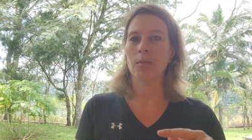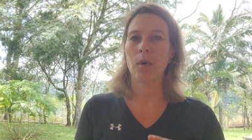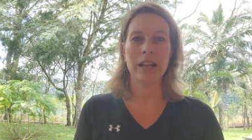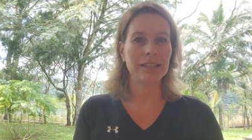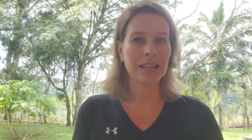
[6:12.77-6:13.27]

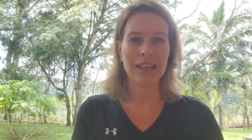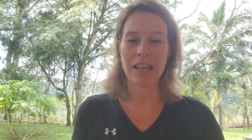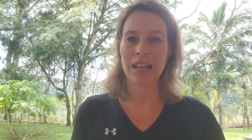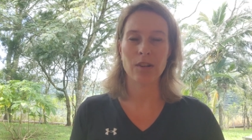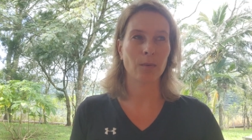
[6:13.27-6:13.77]
what to
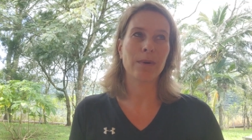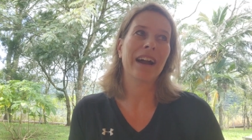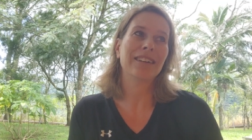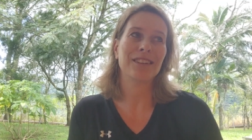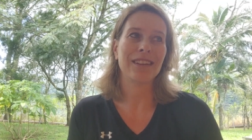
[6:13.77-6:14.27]
eat or
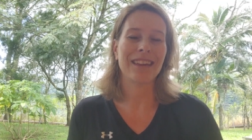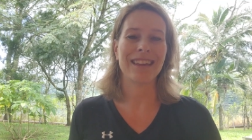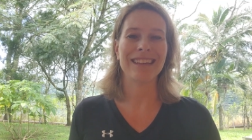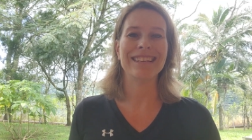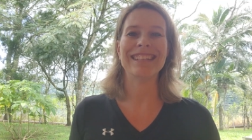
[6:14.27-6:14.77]
where to
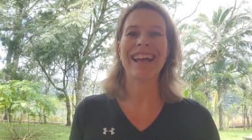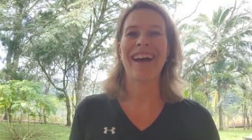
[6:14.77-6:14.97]
eat,